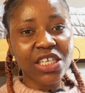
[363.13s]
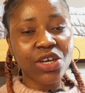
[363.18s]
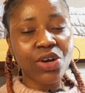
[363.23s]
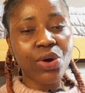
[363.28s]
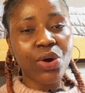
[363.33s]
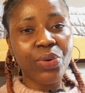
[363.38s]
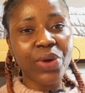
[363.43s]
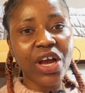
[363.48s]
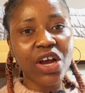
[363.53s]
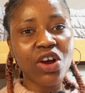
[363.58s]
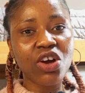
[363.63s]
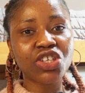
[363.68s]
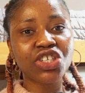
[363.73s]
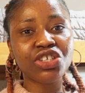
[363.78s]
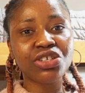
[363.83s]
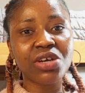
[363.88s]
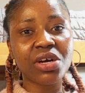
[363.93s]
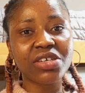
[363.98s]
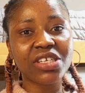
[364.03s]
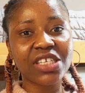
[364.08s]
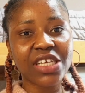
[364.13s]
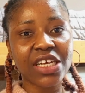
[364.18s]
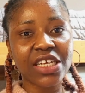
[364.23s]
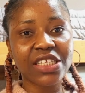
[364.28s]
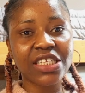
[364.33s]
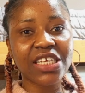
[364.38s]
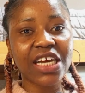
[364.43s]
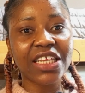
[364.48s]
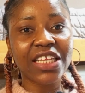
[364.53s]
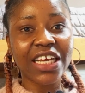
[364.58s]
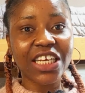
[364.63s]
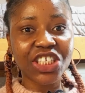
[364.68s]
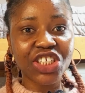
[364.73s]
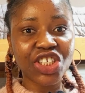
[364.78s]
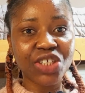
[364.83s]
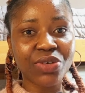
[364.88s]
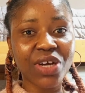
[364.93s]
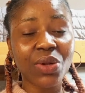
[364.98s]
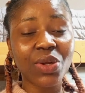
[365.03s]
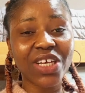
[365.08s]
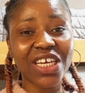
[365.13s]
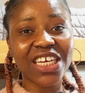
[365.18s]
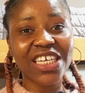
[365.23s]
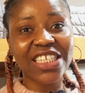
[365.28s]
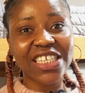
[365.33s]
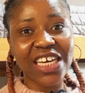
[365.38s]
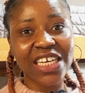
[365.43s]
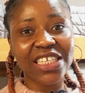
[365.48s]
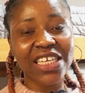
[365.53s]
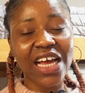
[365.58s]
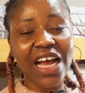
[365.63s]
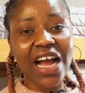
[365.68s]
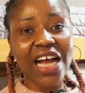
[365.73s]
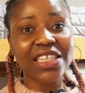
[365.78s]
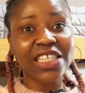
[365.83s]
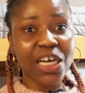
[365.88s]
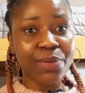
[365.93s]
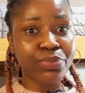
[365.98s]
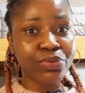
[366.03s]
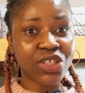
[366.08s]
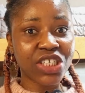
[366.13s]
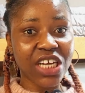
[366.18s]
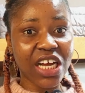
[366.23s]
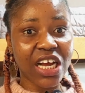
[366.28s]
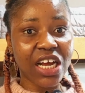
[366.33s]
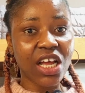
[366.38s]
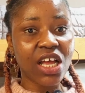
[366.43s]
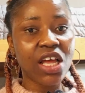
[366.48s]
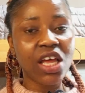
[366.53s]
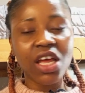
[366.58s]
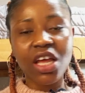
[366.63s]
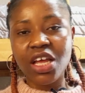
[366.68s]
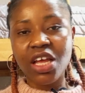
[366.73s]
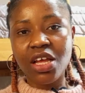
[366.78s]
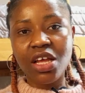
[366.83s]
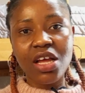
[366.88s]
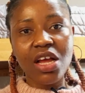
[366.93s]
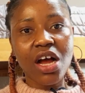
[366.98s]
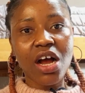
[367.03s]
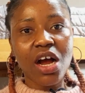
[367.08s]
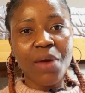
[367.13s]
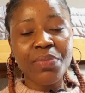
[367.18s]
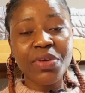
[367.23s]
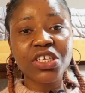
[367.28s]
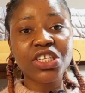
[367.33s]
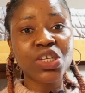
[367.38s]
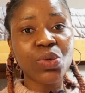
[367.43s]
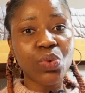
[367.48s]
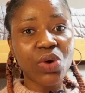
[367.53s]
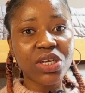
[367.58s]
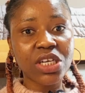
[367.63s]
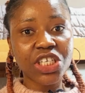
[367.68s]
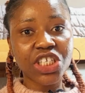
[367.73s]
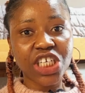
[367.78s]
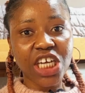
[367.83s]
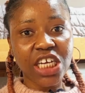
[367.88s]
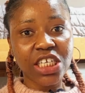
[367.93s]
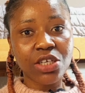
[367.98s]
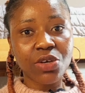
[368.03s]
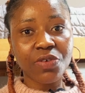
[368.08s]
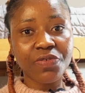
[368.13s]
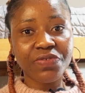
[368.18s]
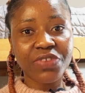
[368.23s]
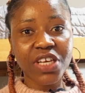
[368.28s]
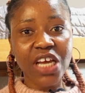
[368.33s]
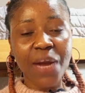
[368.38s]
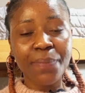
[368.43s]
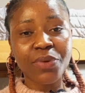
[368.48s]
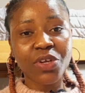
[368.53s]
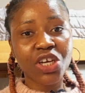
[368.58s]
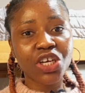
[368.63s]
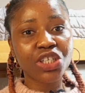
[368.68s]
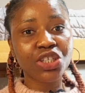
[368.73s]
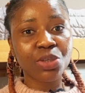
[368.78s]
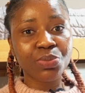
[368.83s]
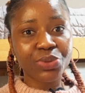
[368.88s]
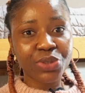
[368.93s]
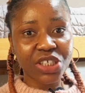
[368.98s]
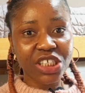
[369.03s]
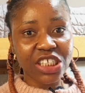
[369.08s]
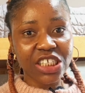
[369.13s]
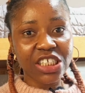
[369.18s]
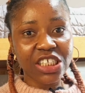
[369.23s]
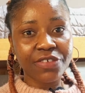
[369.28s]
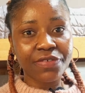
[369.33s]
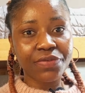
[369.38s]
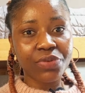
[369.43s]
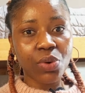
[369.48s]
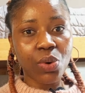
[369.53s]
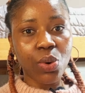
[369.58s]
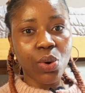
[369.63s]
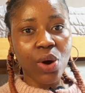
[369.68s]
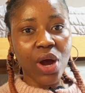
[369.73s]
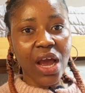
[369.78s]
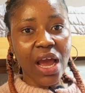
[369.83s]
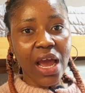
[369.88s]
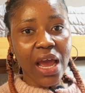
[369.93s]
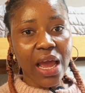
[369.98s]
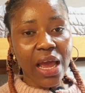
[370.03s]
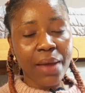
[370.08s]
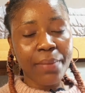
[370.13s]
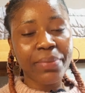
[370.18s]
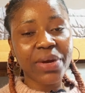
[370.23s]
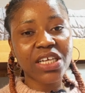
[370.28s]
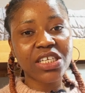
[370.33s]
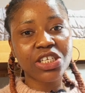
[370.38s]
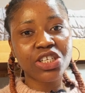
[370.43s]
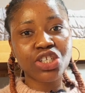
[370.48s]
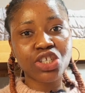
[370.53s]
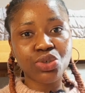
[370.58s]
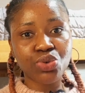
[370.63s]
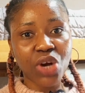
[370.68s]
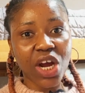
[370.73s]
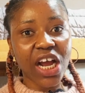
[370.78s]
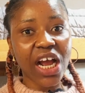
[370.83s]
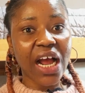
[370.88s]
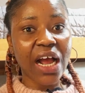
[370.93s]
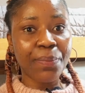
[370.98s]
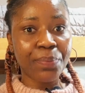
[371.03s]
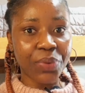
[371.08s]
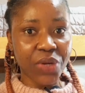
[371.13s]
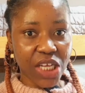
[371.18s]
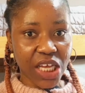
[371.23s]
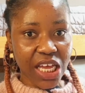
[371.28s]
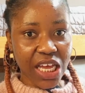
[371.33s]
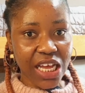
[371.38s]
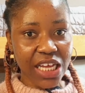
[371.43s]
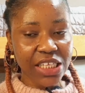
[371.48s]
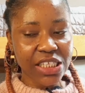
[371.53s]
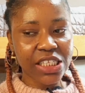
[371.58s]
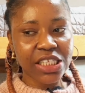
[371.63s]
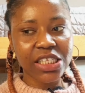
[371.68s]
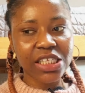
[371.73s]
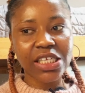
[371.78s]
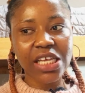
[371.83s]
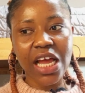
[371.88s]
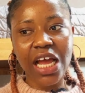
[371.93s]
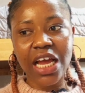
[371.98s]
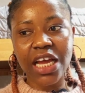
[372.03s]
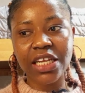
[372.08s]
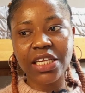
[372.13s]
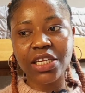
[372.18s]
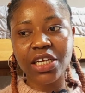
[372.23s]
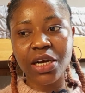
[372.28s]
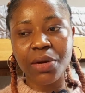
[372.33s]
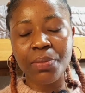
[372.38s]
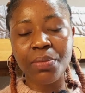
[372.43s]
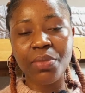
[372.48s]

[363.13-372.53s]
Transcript: the Korean Cultural Center Nigeria, located at Abuja, is the one in charge of the application process for embassy track applicants. And